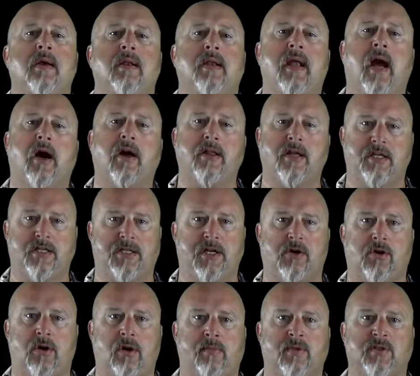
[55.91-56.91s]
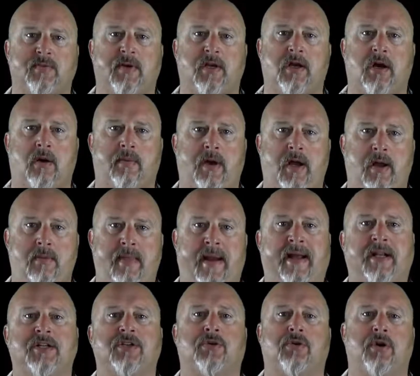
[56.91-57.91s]
Now that DRM has become a
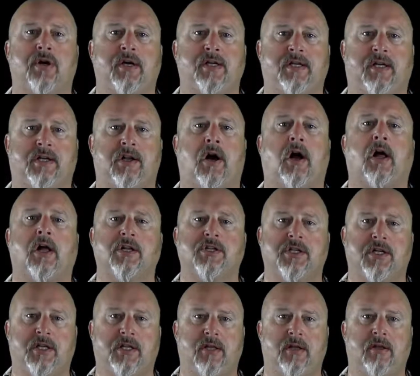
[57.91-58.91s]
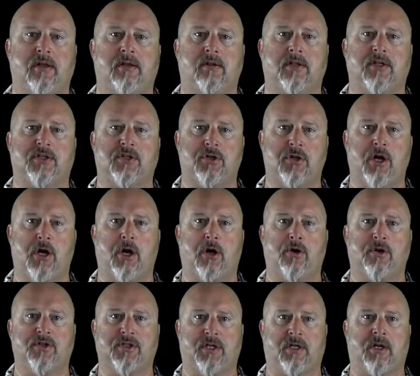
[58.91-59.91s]
mandatory technology that
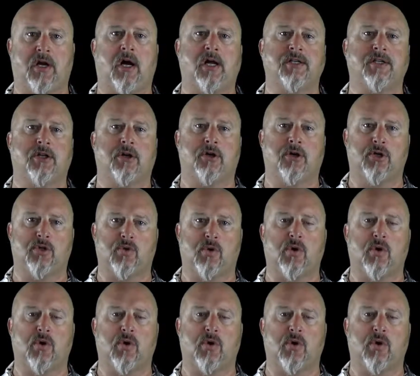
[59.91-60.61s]
studios and content owners